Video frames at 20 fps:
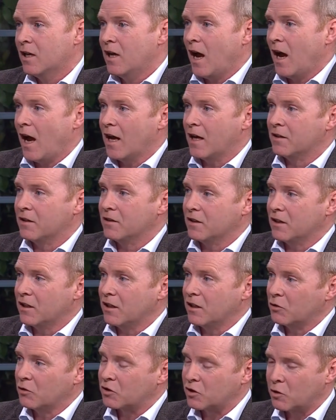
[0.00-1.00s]
And,
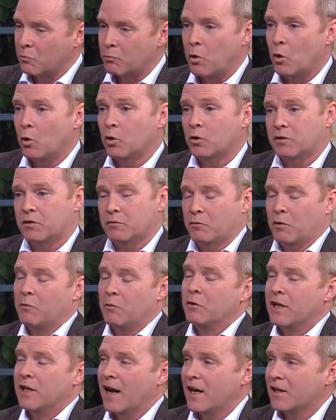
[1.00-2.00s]
support, what
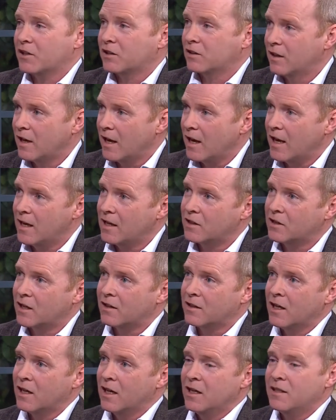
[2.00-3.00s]
we'd ask today is
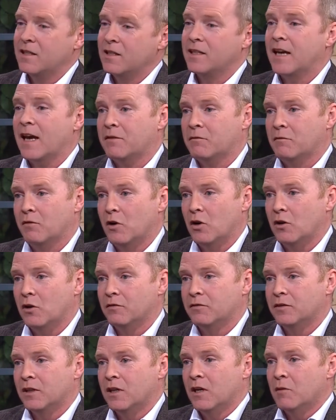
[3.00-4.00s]
that to get
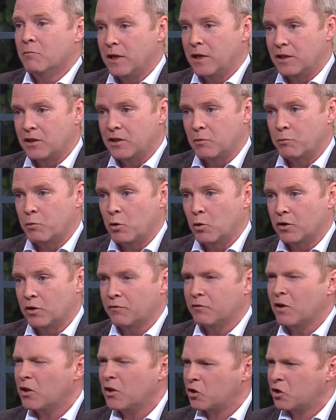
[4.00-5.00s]
involved, be supportive,
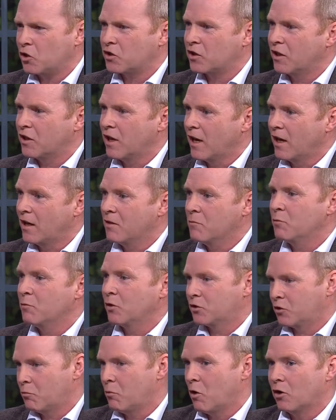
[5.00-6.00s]
not just today, but
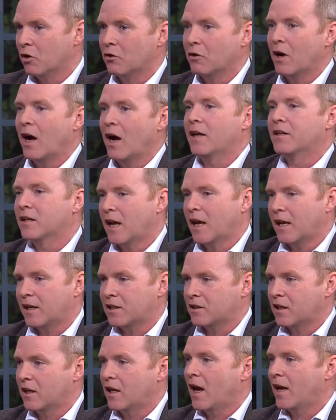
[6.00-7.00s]
tomorrow and the next
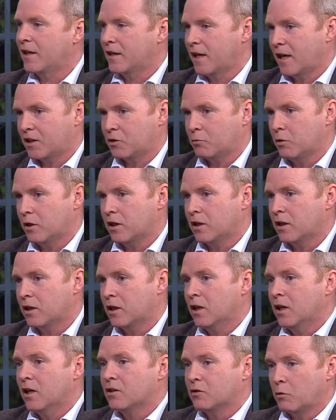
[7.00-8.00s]
day and next week,
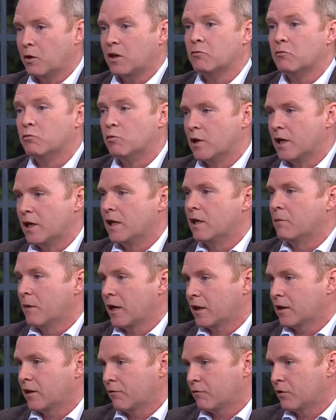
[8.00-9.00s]
so we can really
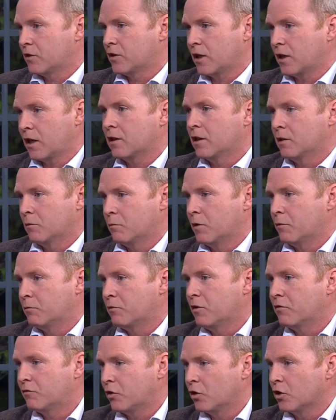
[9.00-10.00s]
make a difference and get a little bit
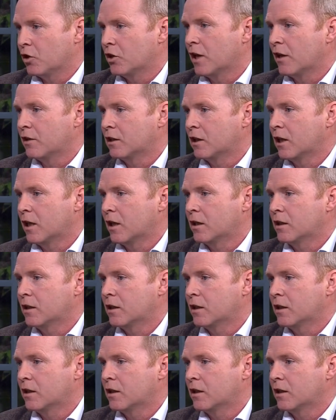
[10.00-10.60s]
further down the line.